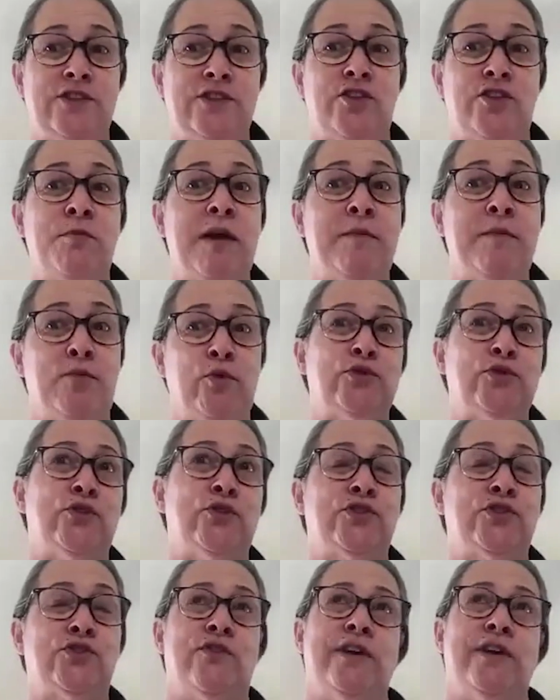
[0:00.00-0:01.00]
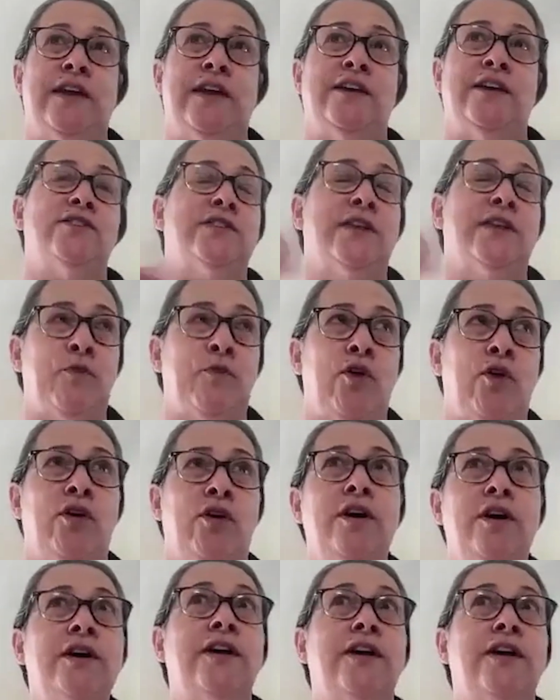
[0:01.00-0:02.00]
So my ball's always crying because I'm not
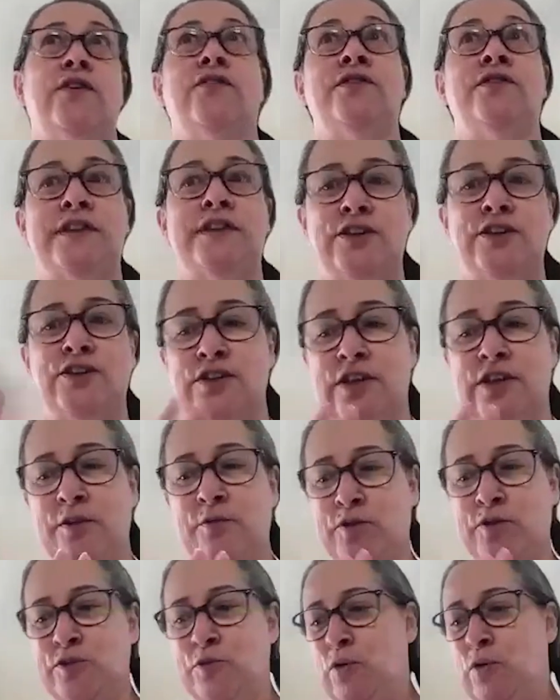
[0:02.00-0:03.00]
giving her attention. I do